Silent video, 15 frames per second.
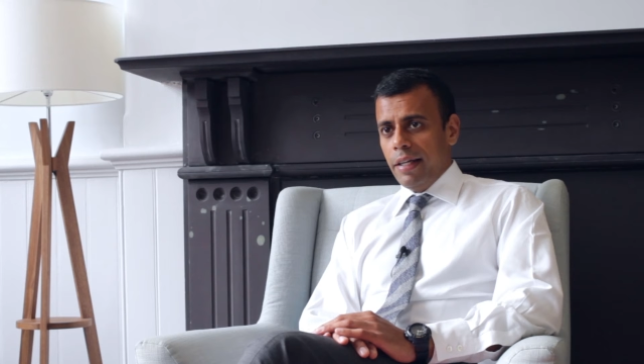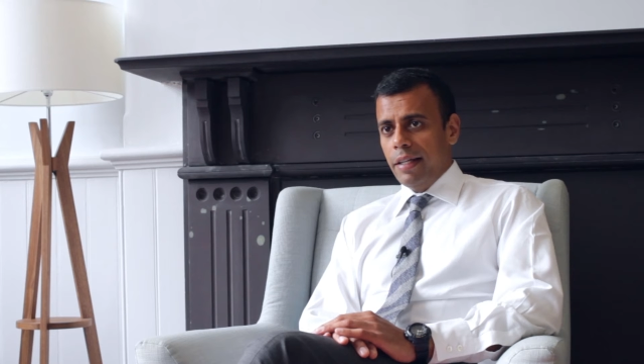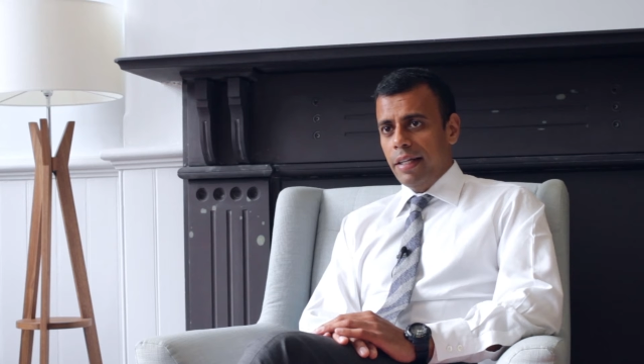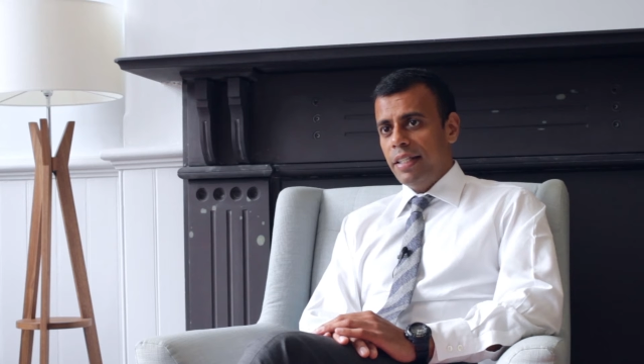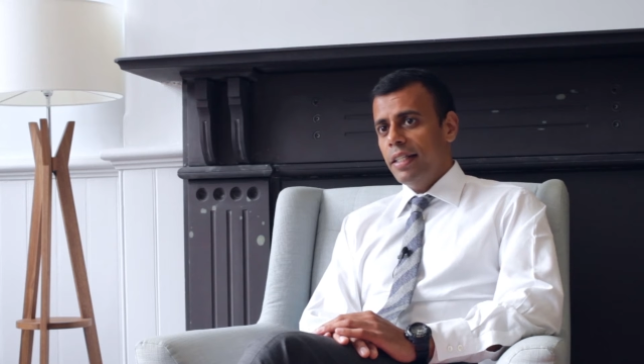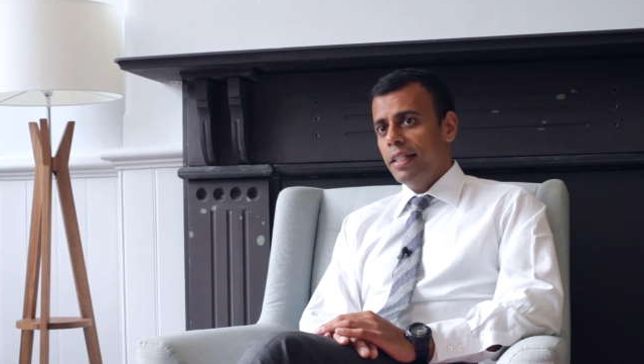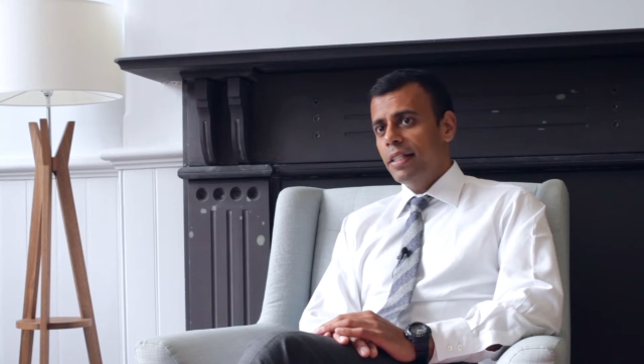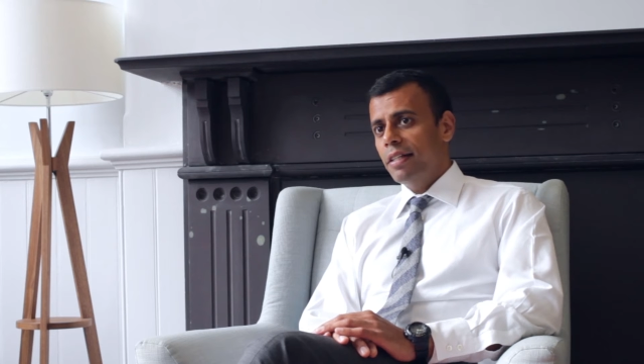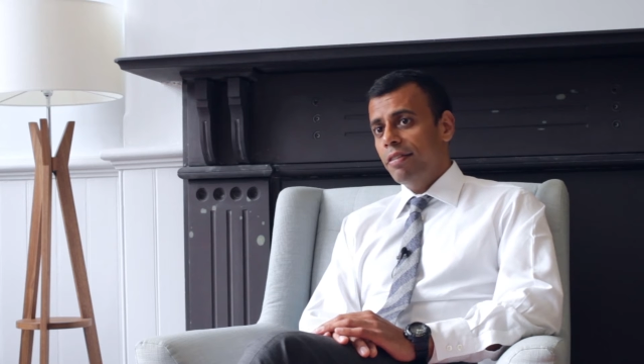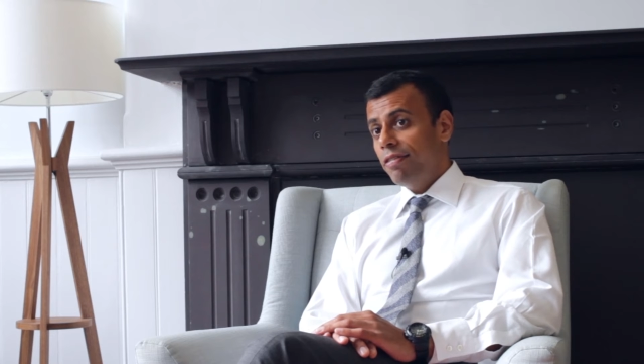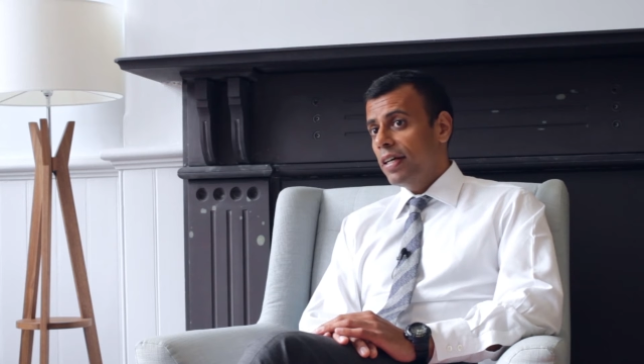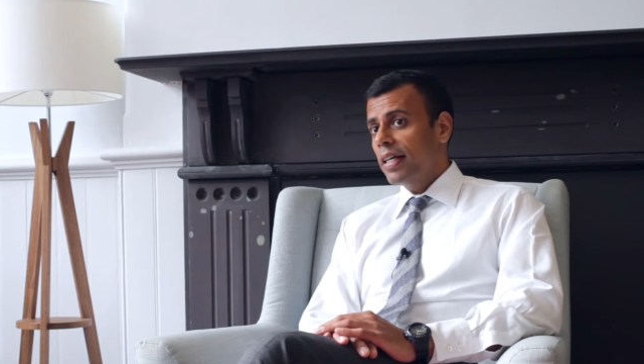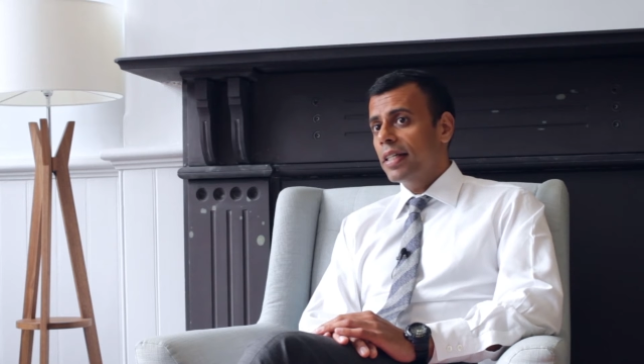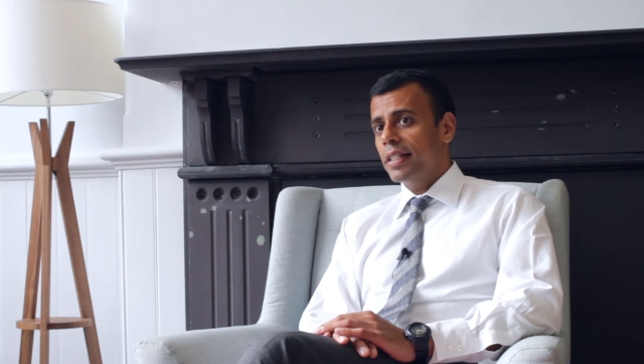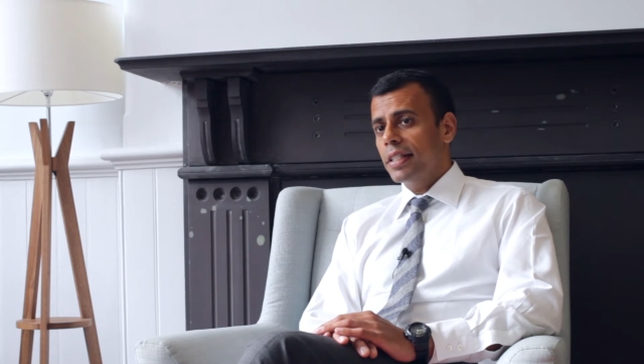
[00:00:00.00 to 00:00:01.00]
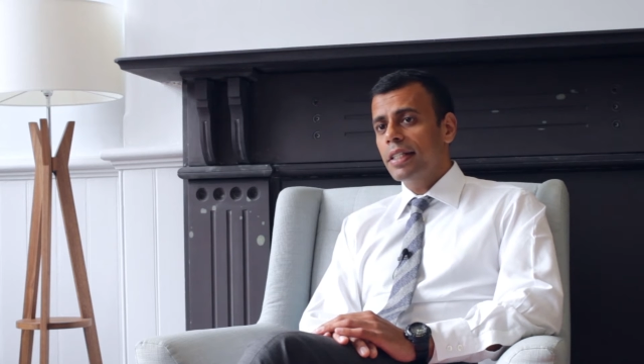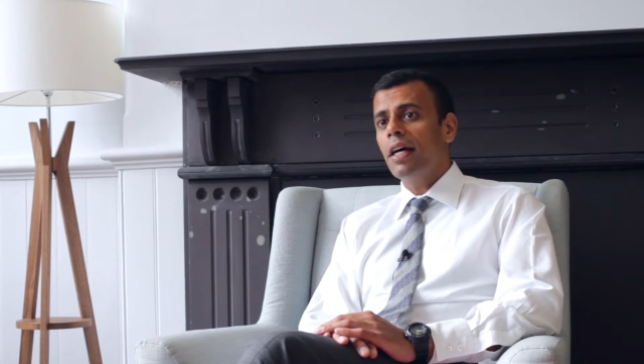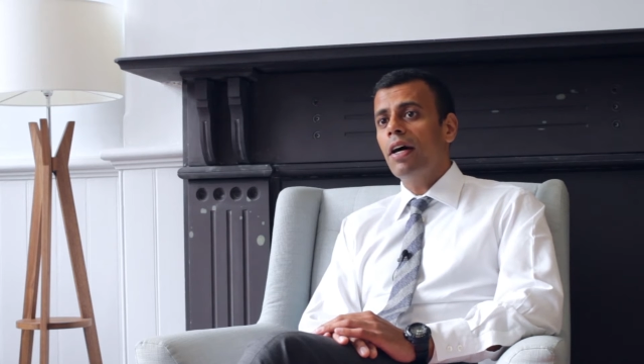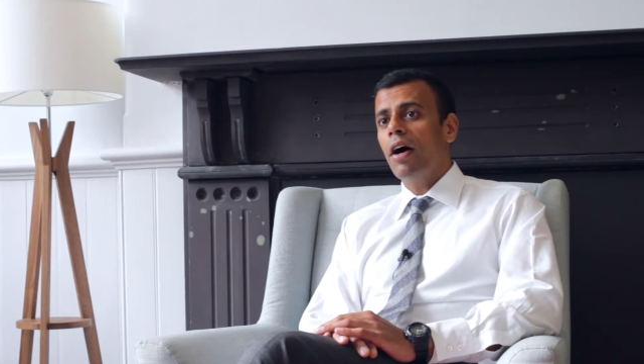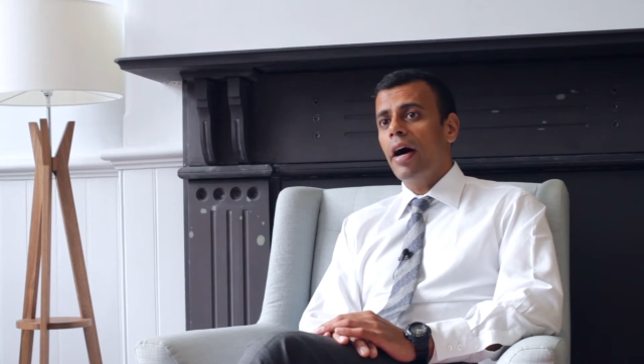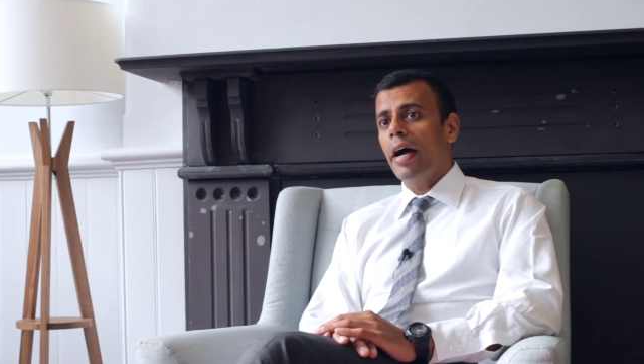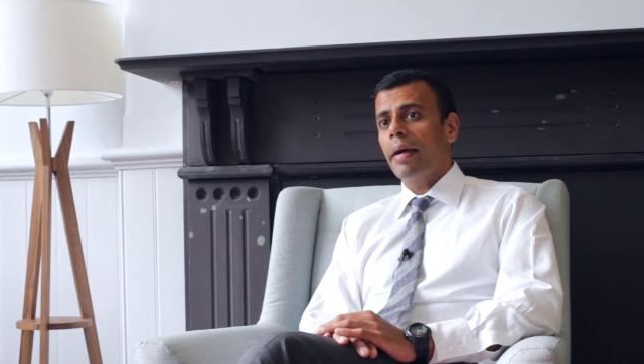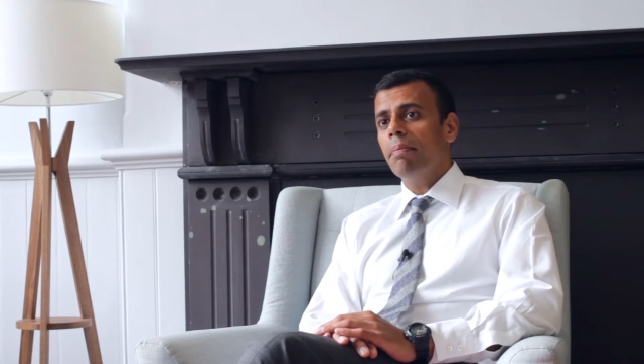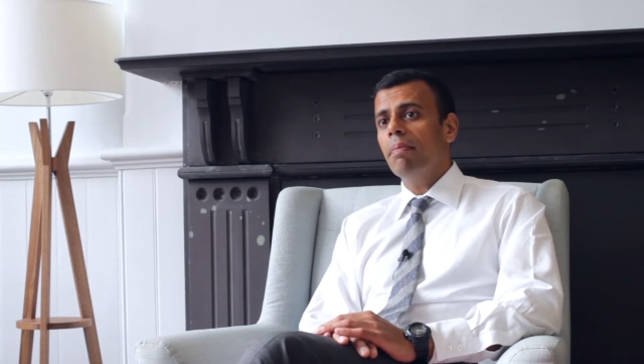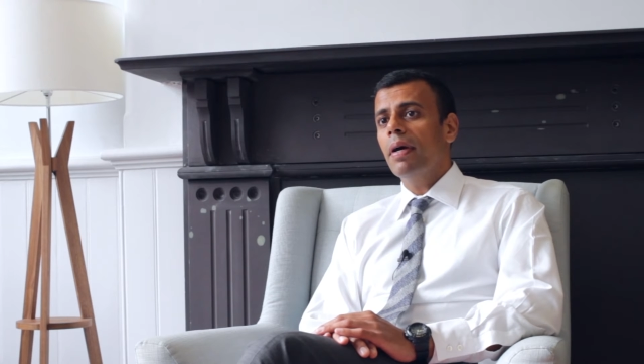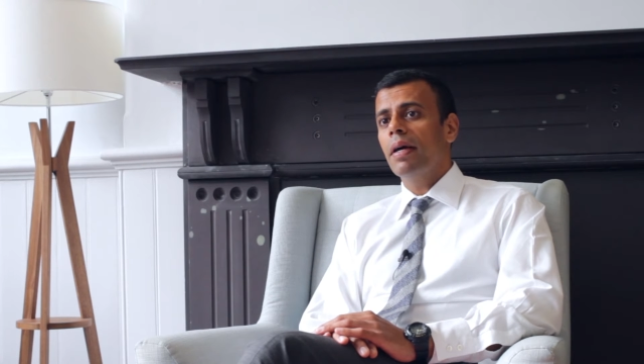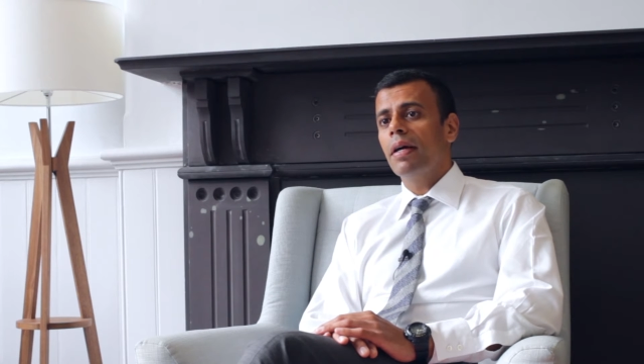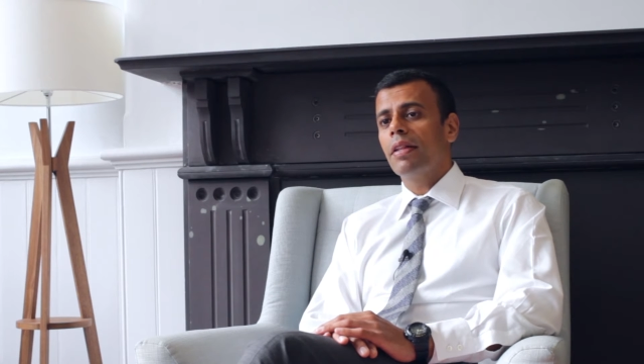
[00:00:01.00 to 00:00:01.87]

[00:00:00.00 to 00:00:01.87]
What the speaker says: This is the first time